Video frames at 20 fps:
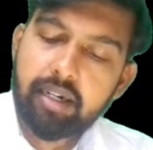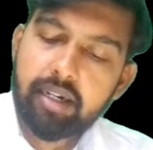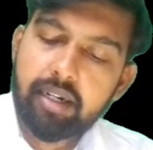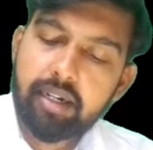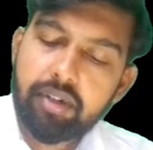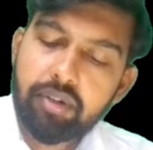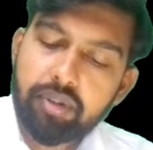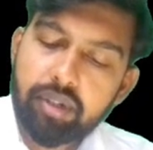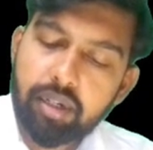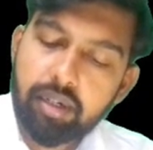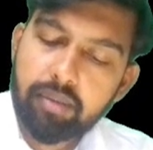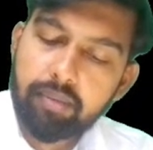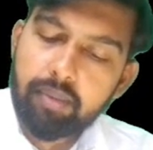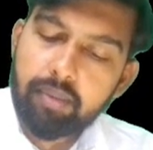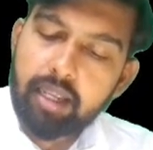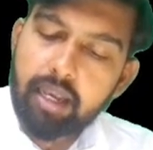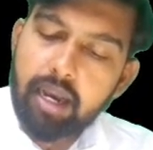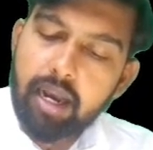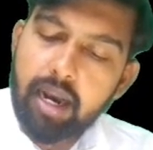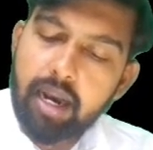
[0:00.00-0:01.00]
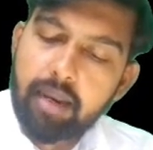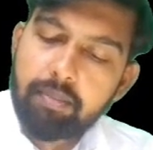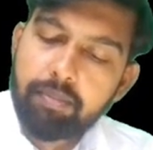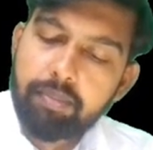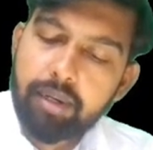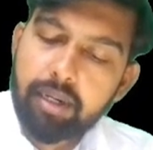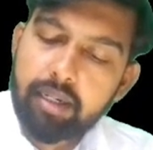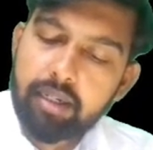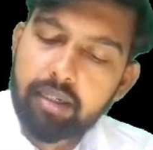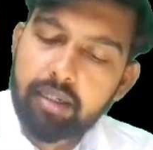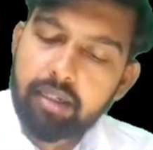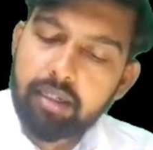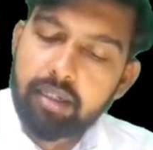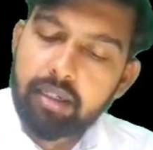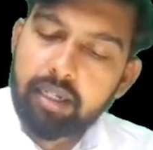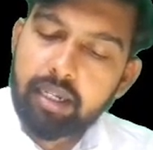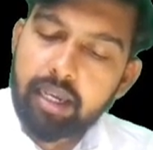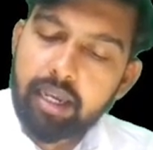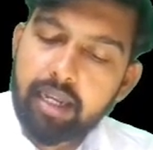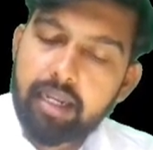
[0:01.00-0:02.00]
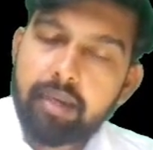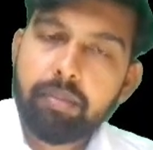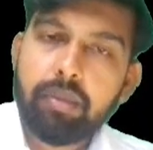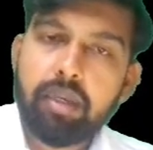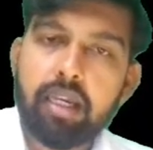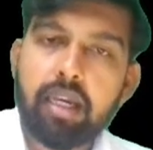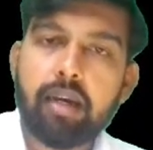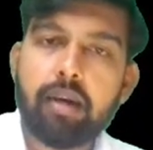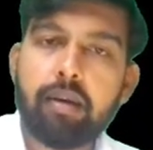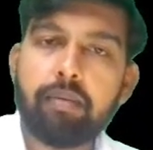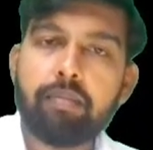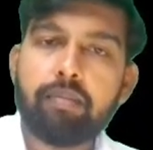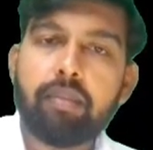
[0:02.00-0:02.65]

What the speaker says: into the hyperkalemia.